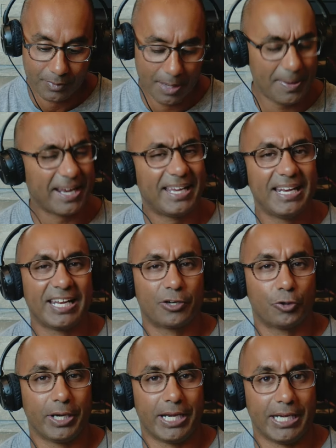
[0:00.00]
am I getting
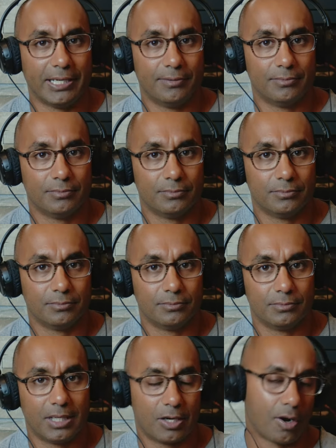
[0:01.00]
greedy?
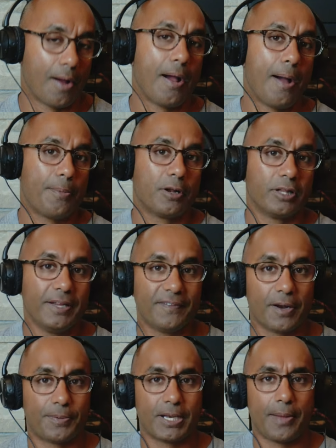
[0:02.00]
I don't know, I'm going to leave
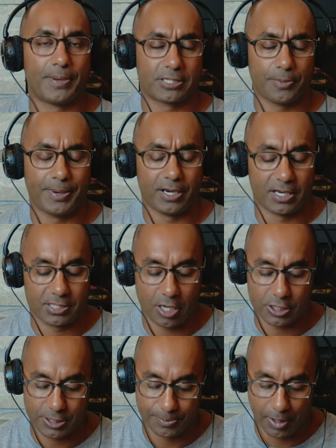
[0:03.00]
it up to them. It's going to be a
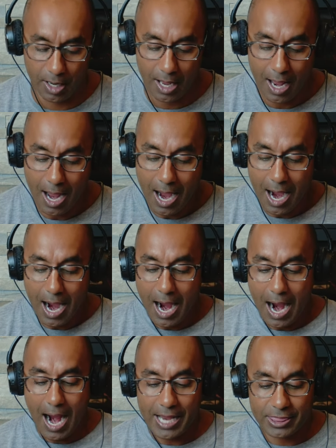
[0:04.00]
discussion, but
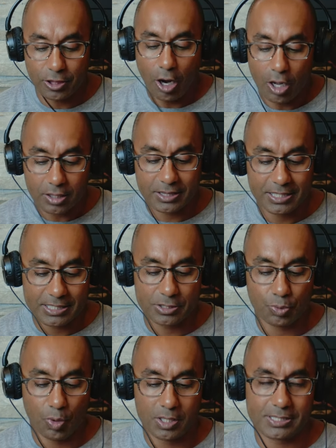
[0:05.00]
I thought
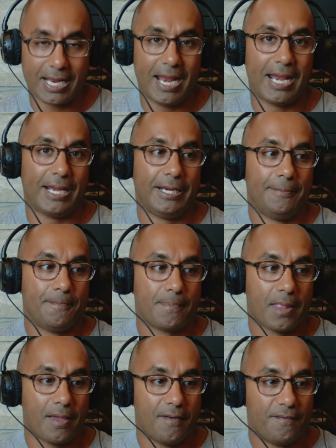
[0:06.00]
this was a
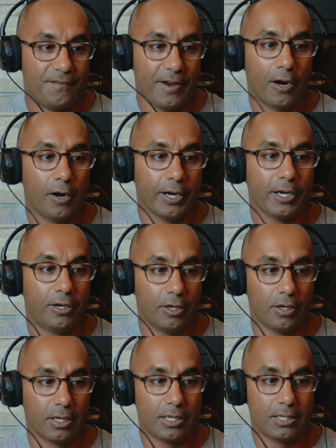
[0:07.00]
very
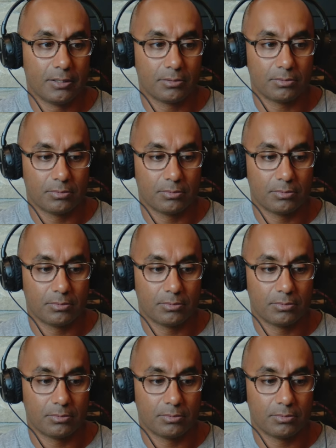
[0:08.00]
good